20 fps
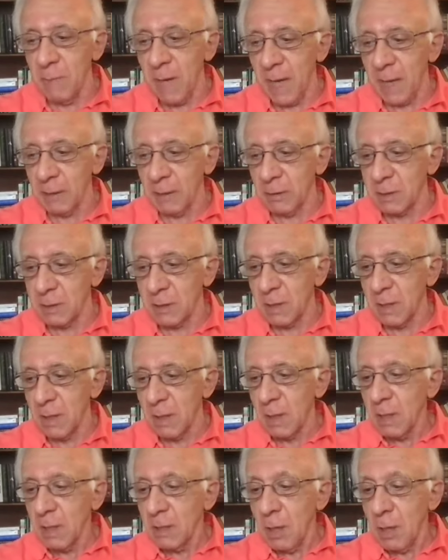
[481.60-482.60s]
matters,
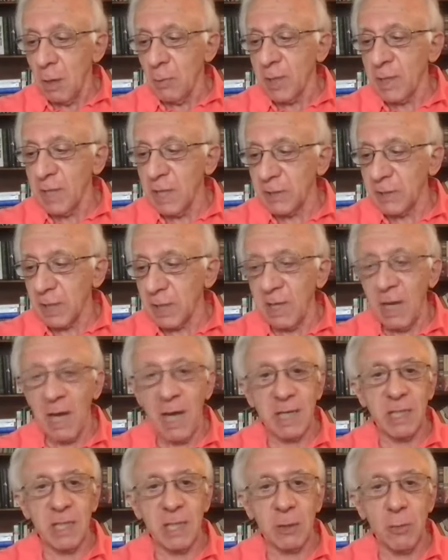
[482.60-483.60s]
knowing that the
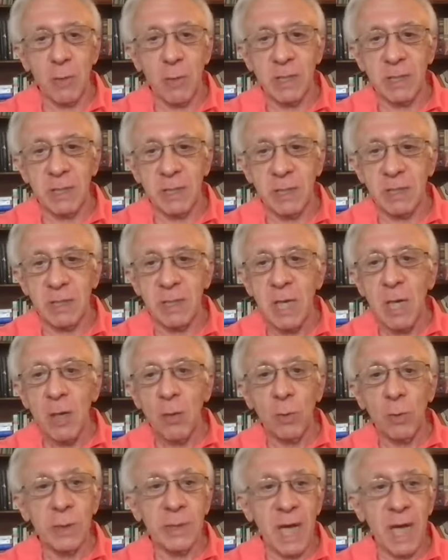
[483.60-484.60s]
consequences
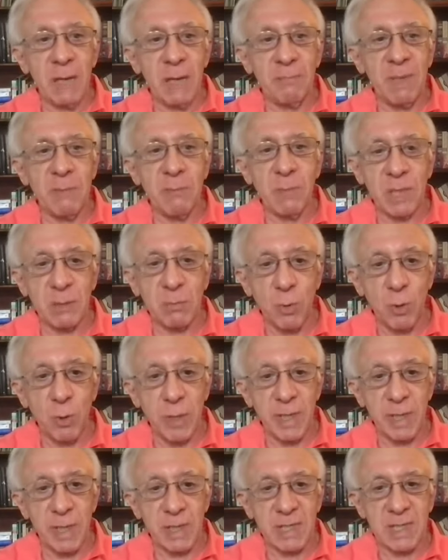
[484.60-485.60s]
will not be much more
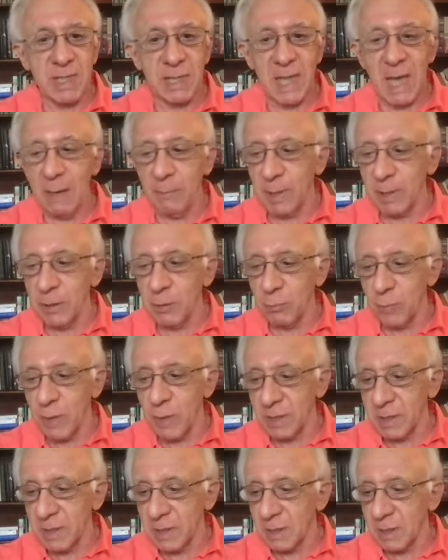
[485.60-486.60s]
than a slap on the
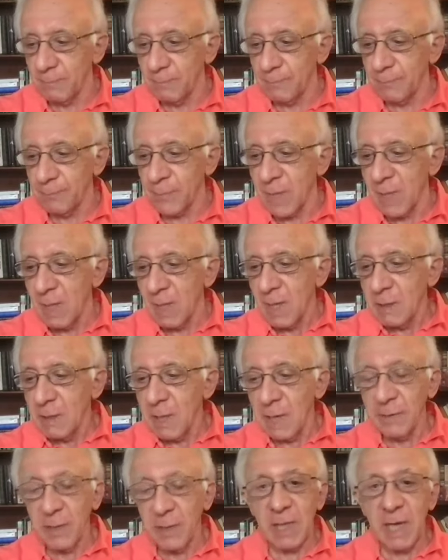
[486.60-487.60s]
wrist.
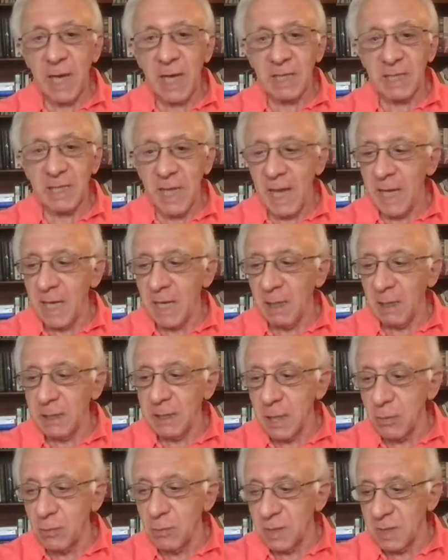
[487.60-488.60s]
Nonetheless,
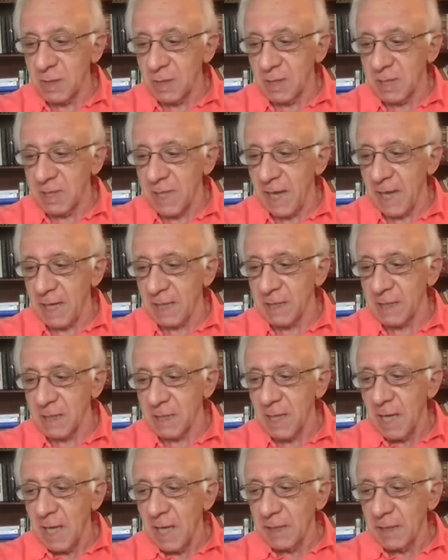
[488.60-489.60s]
ALU's
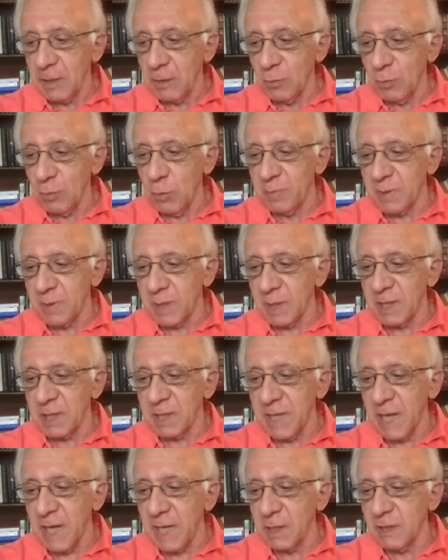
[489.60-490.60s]
success and the group's
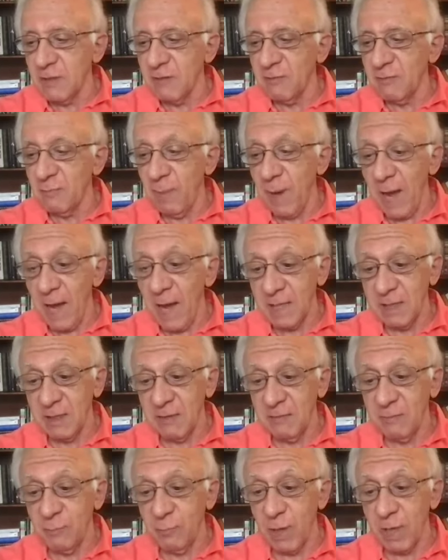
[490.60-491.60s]
extensive
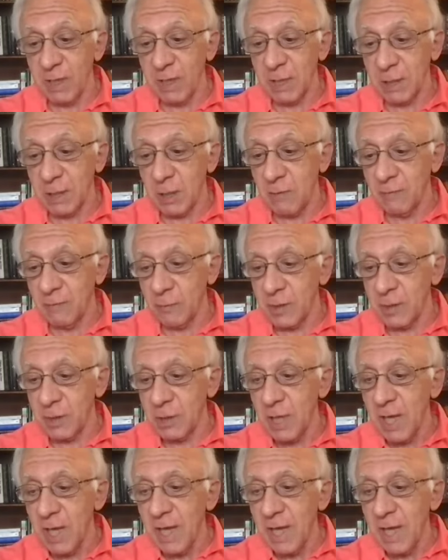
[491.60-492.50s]
positive press coverage